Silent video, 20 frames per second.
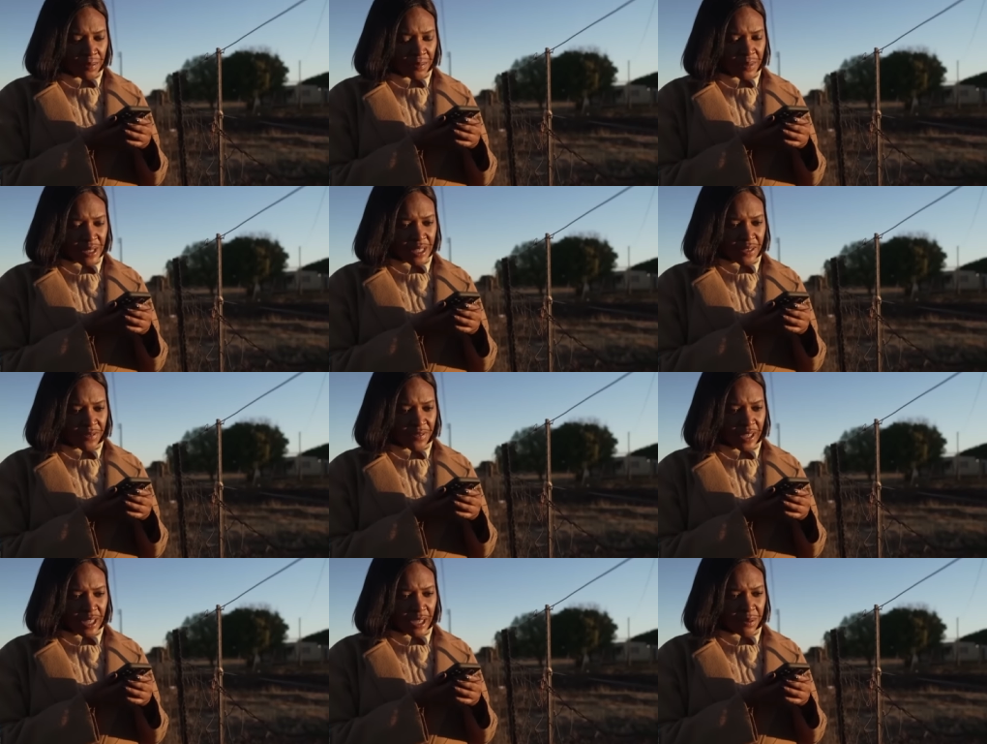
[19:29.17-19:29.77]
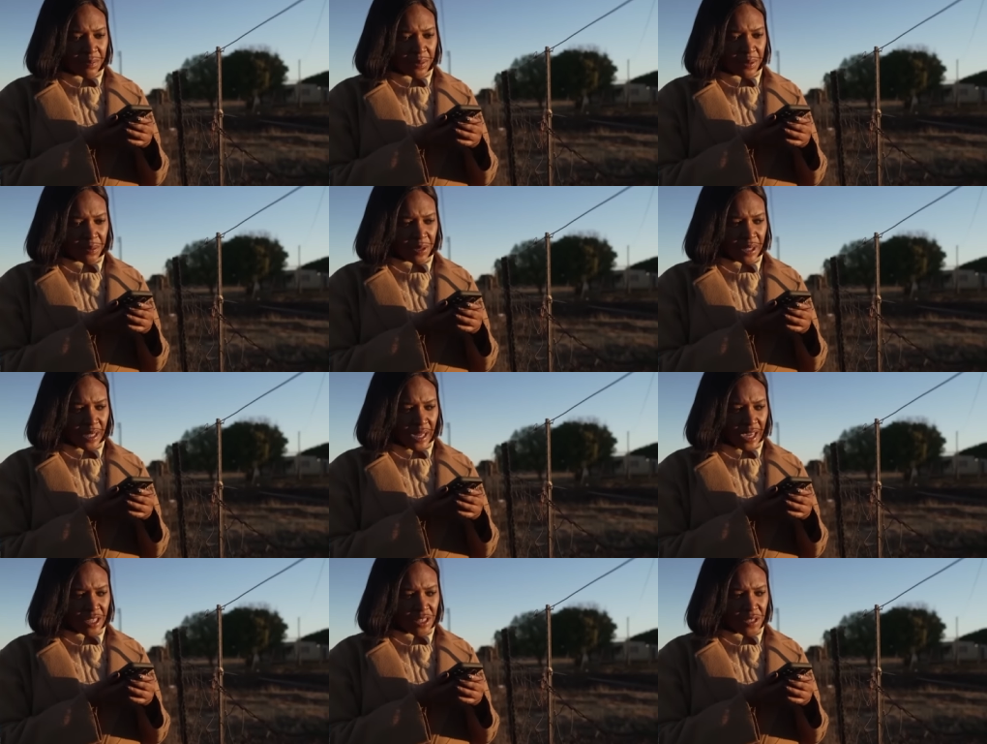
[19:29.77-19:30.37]
Mister Fanambi
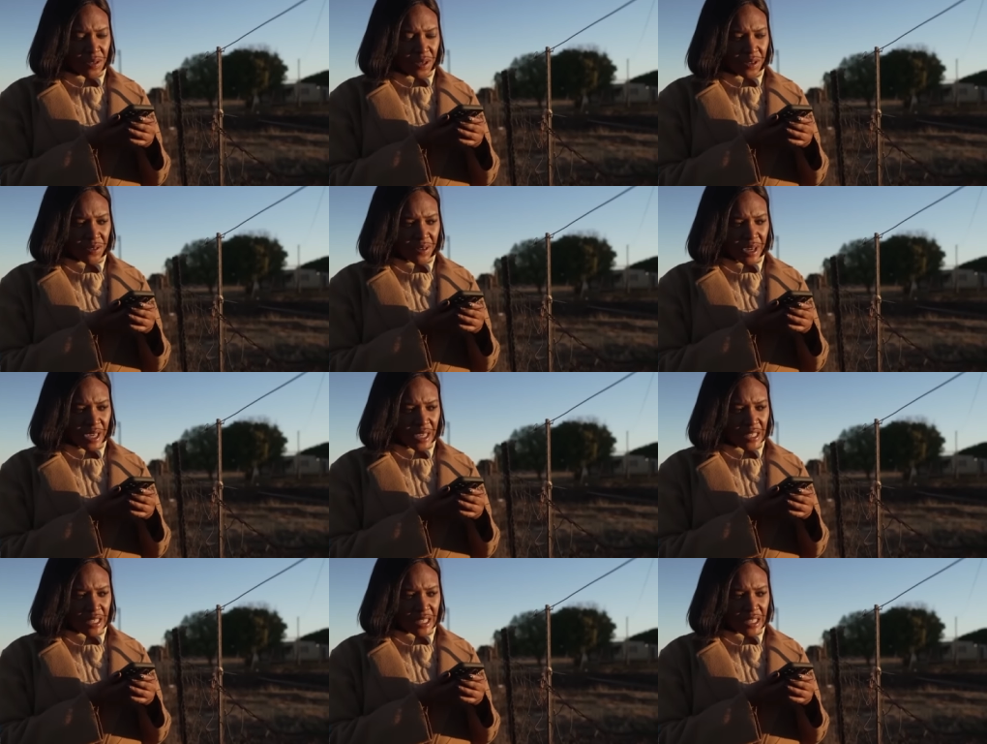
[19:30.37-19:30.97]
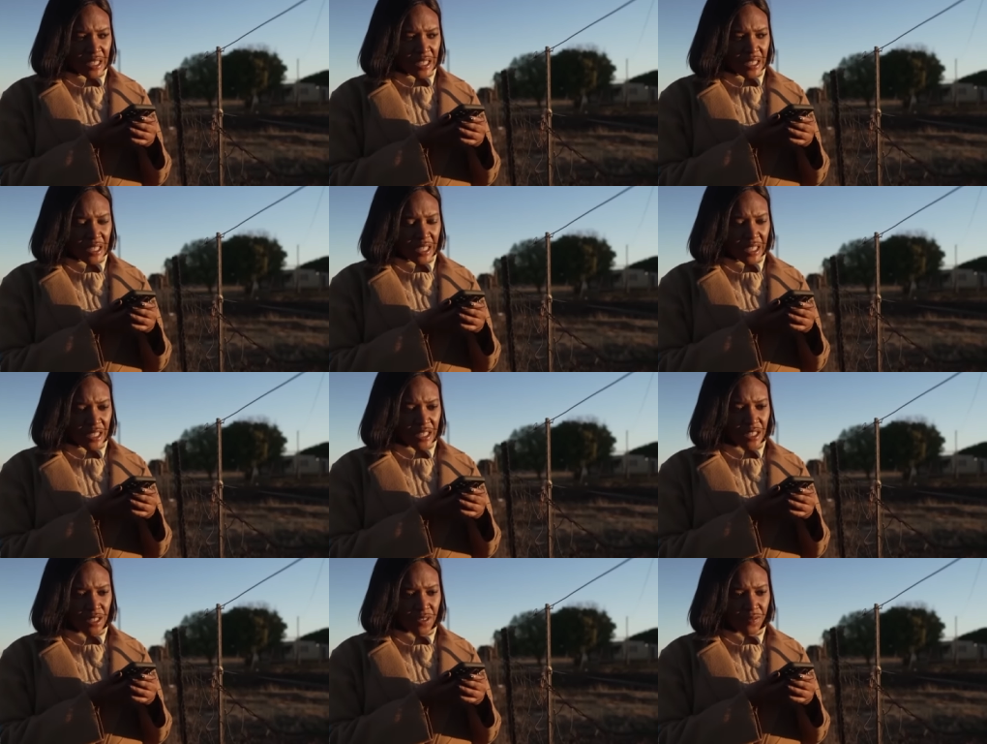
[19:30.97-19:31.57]
would like to arrange an
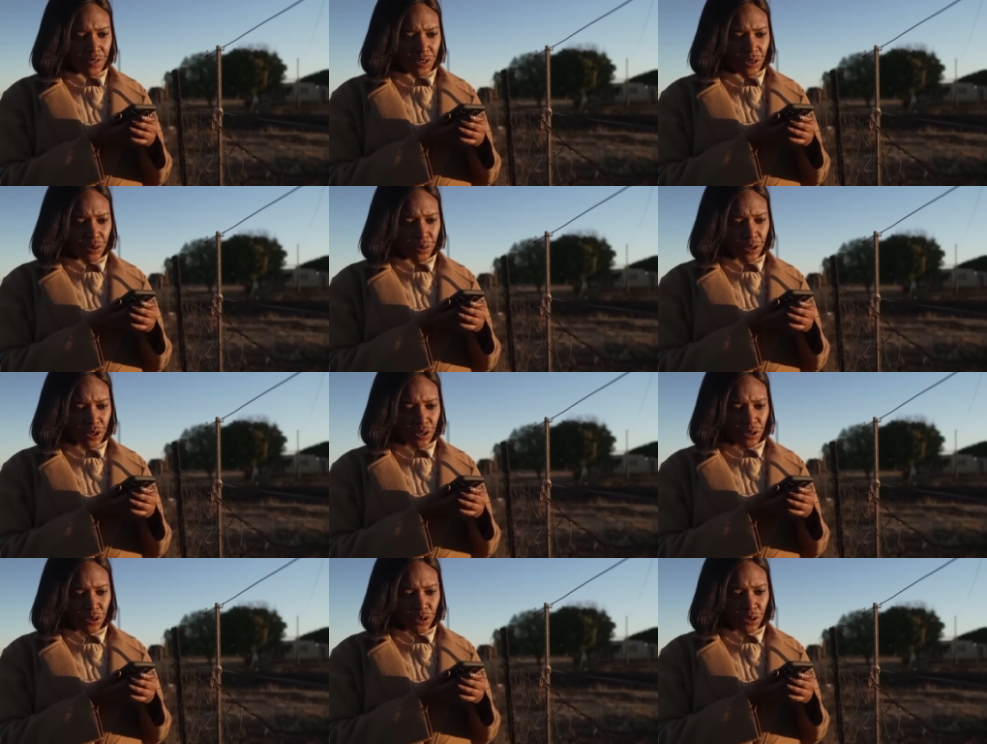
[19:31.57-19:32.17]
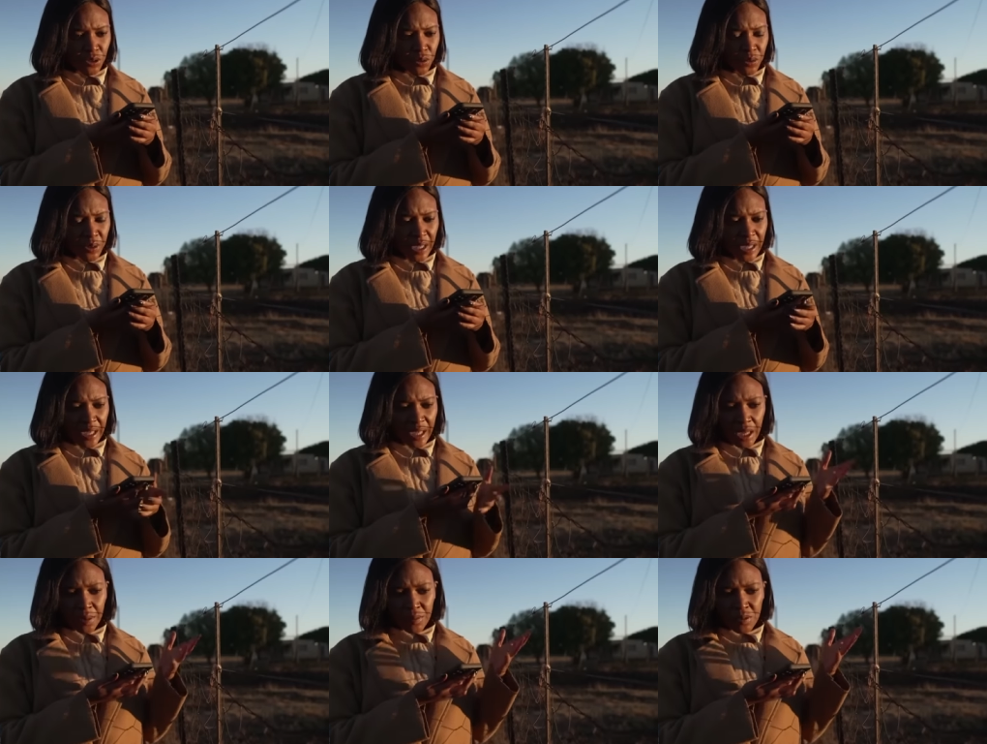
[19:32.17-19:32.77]
interview with you. We
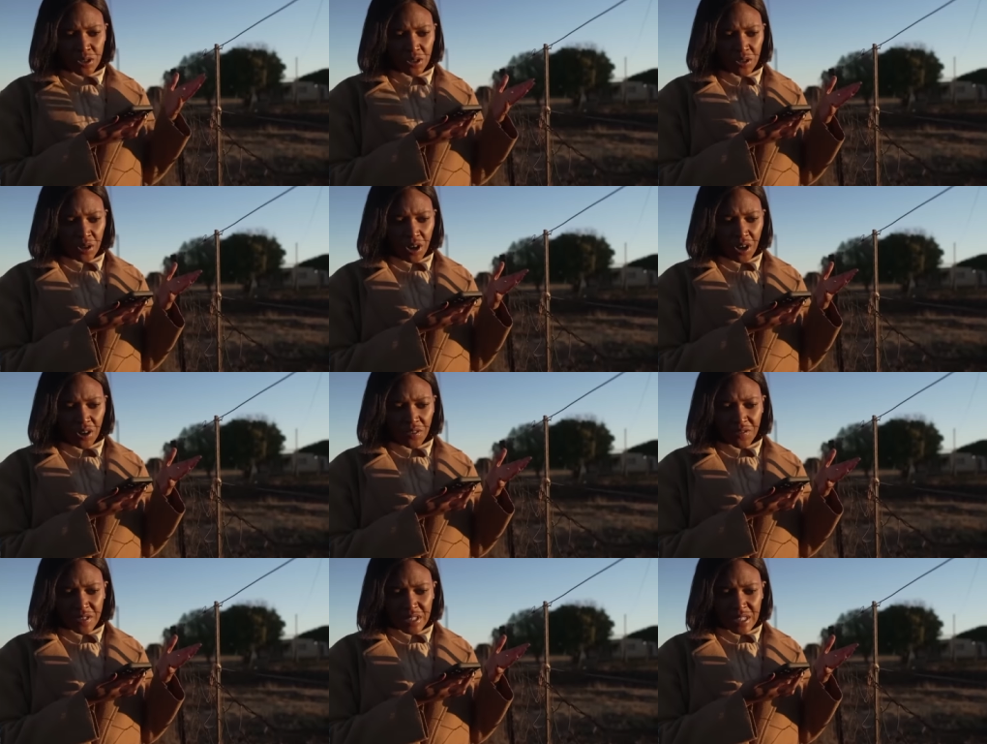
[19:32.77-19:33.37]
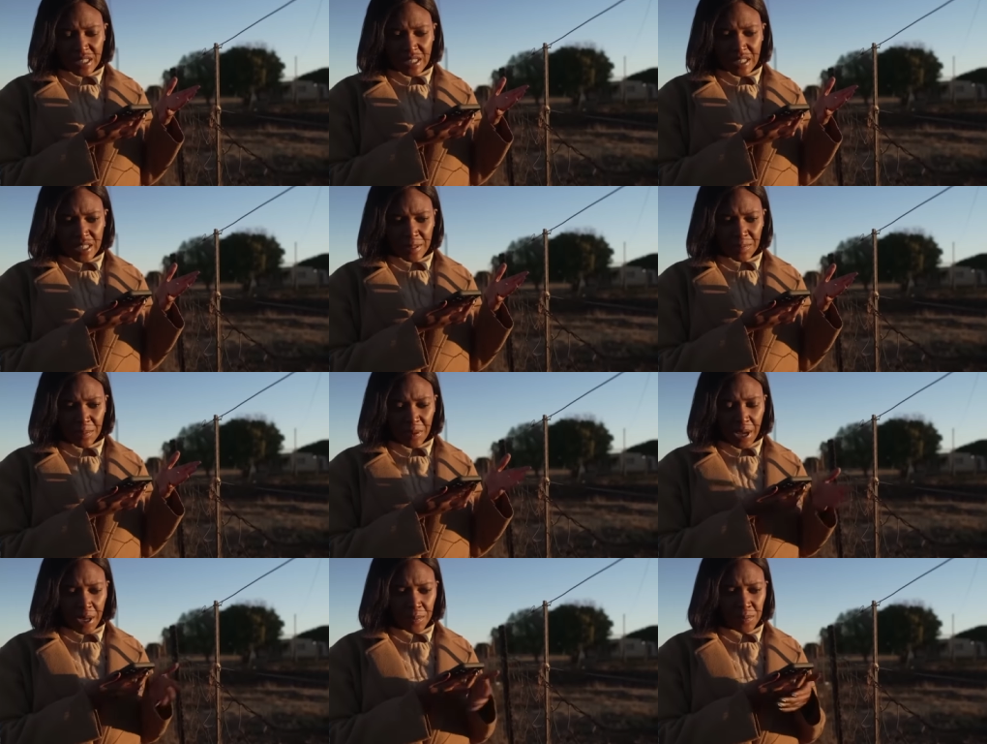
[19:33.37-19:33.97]
can come to your offices
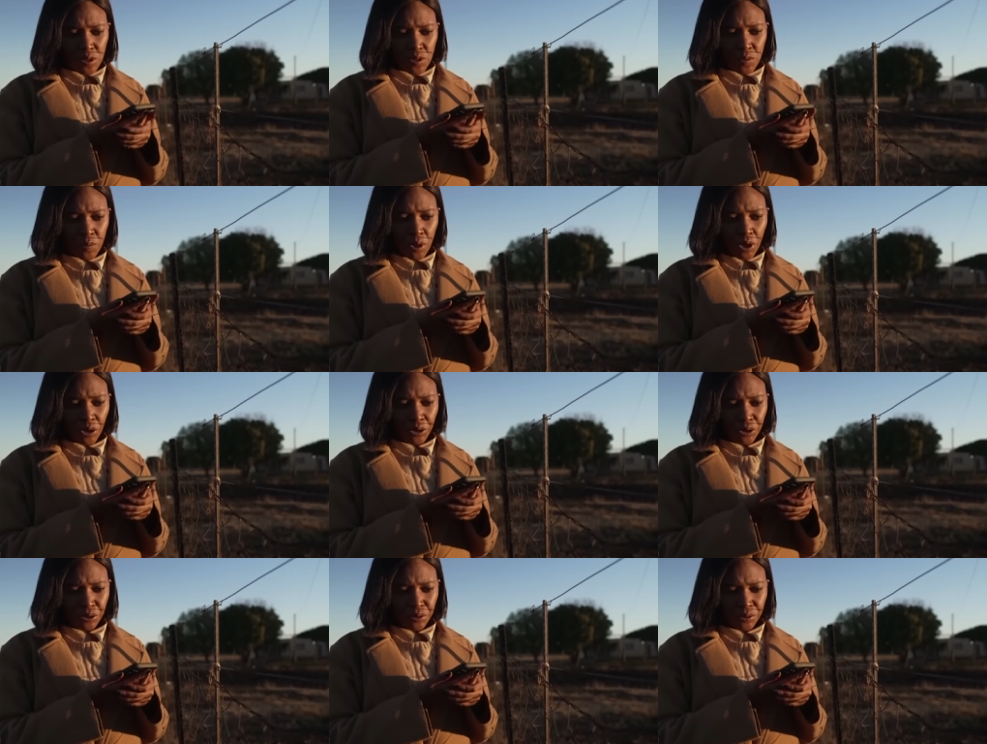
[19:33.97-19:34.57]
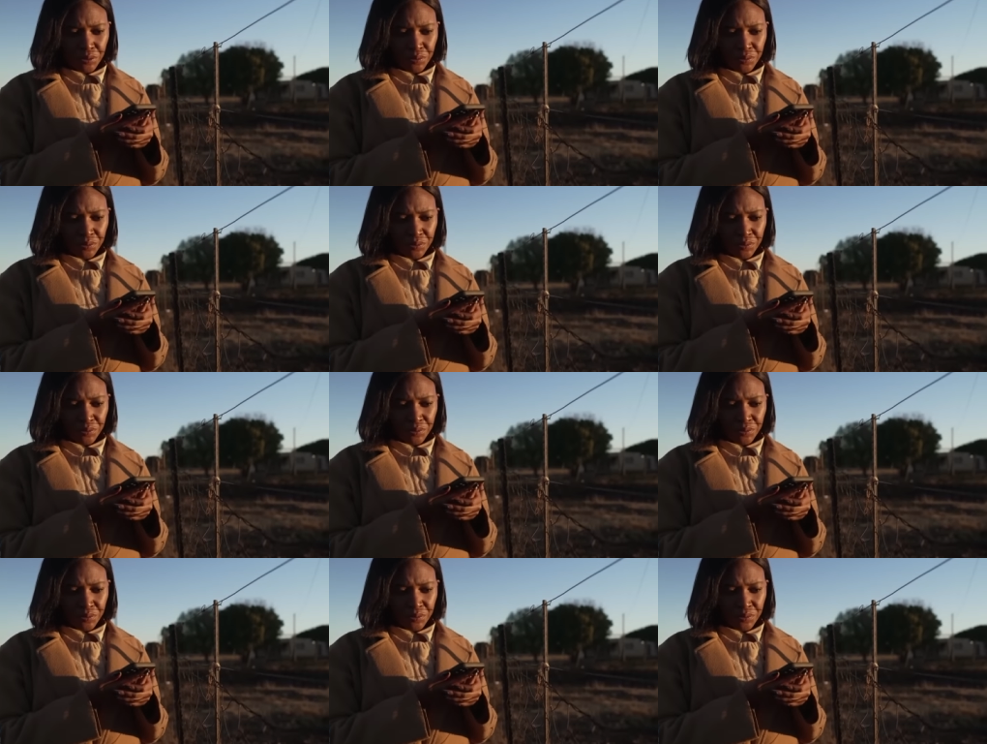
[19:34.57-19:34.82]
perhaps tomorrow.